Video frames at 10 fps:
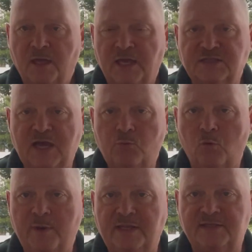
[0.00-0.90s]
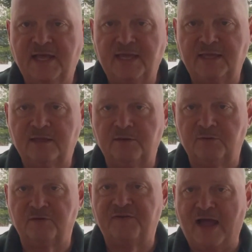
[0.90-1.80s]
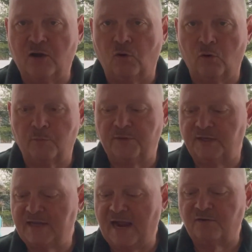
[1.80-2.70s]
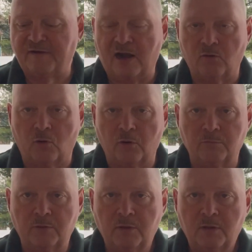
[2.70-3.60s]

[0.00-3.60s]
is they want me to take the firearm, the entire firearm,